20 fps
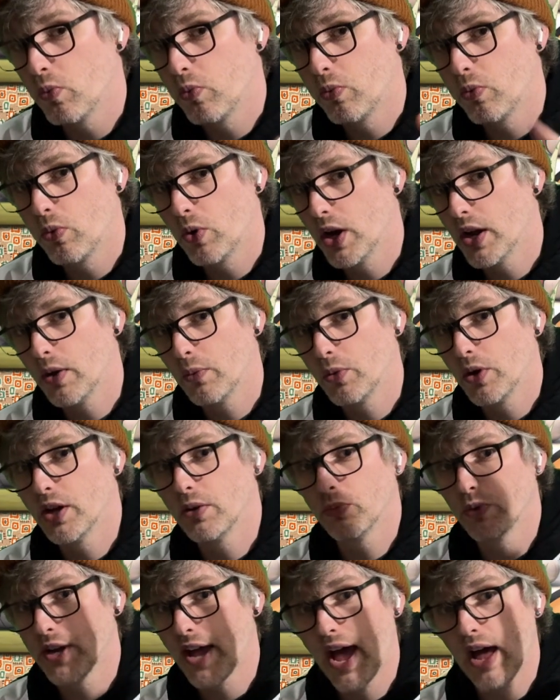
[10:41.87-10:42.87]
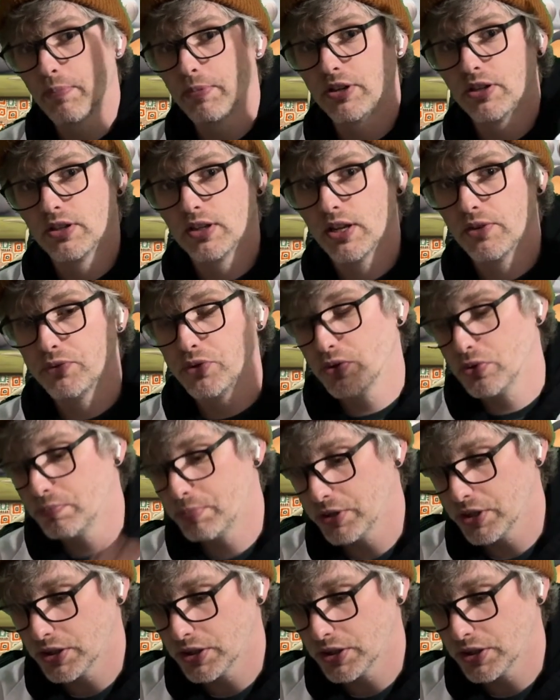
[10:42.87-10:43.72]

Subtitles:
What would happen if you